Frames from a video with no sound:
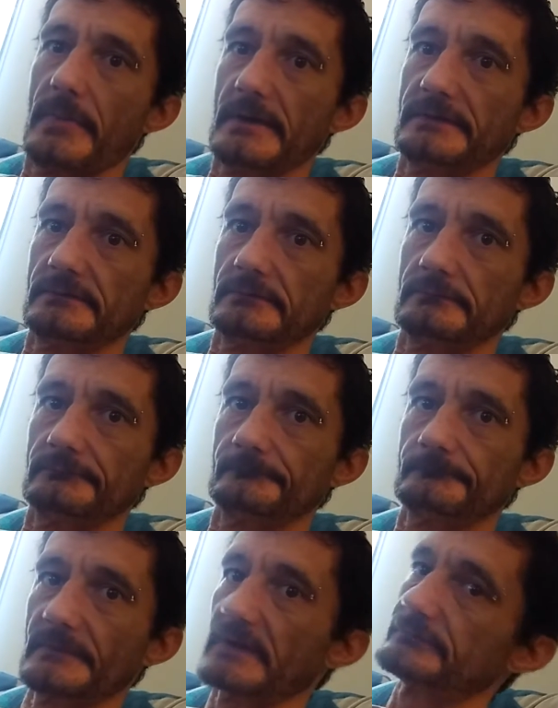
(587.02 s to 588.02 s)
But
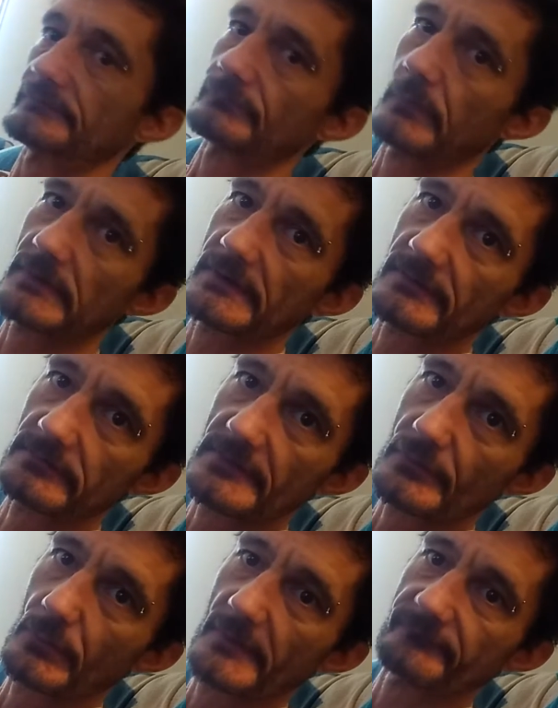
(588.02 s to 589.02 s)
just wanted a
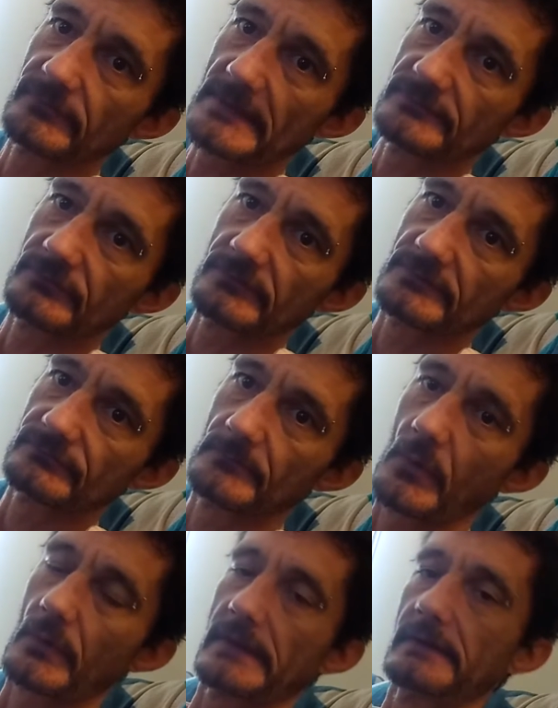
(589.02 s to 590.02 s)
little reflection this
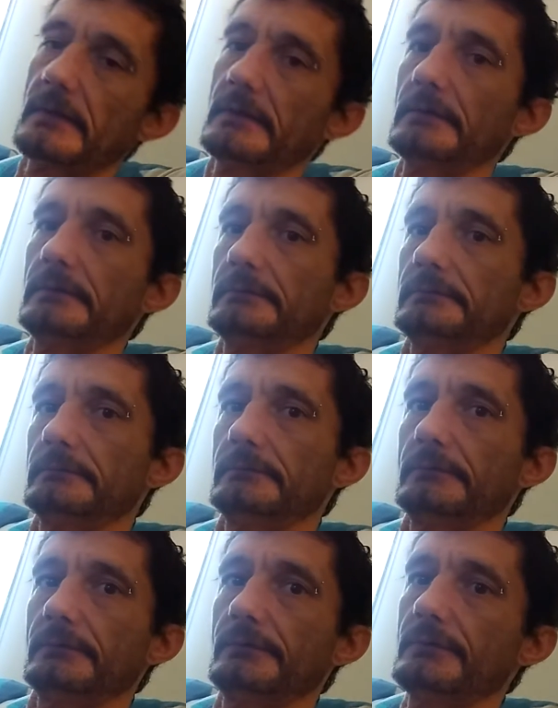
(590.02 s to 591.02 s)
morning.
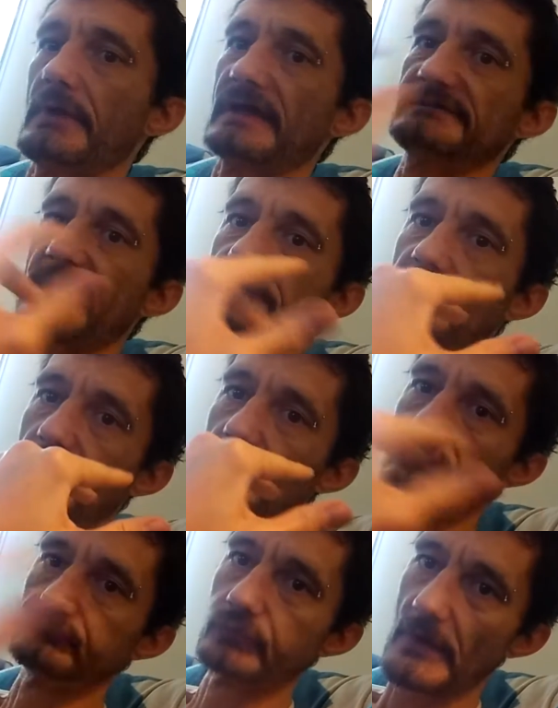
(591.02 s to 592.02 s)
You guys have a
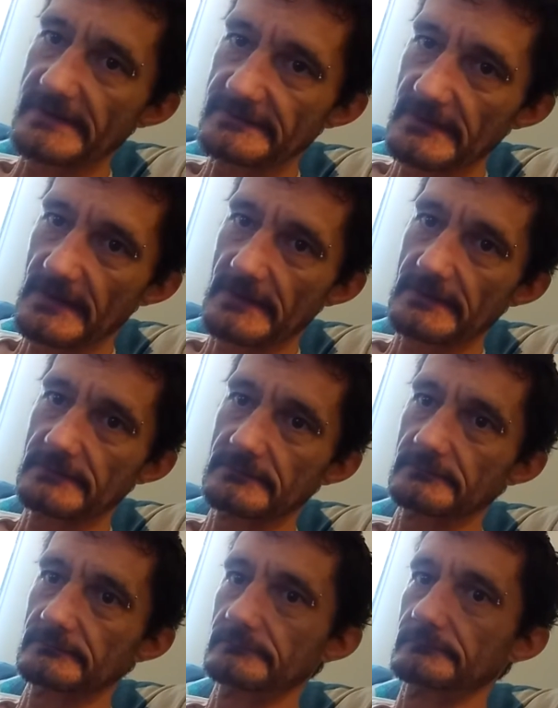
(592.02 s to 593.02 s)
great day.
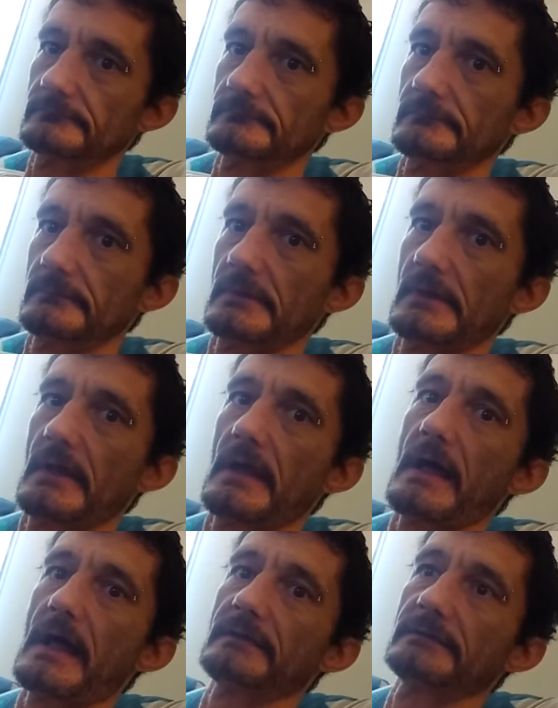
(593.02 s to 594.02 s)

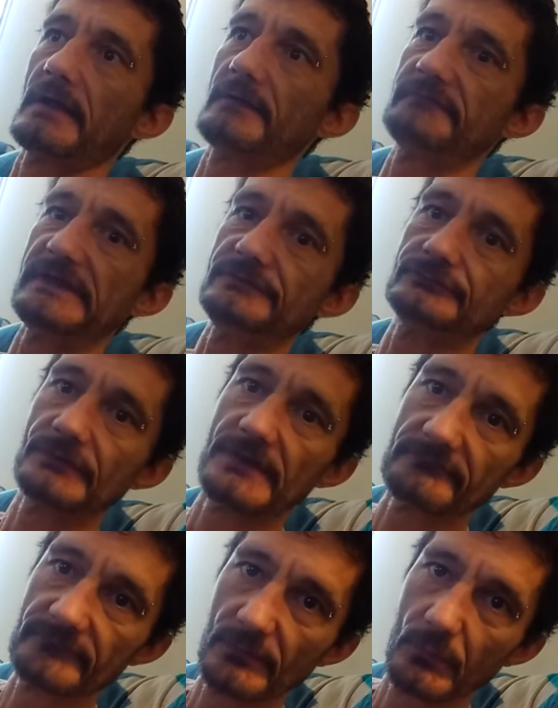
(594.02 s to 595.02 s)
I love each
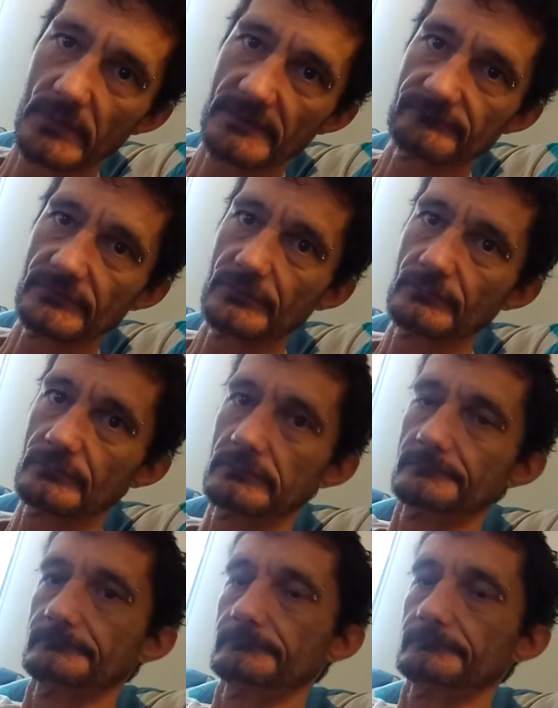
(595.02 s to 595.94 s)
and every one of you.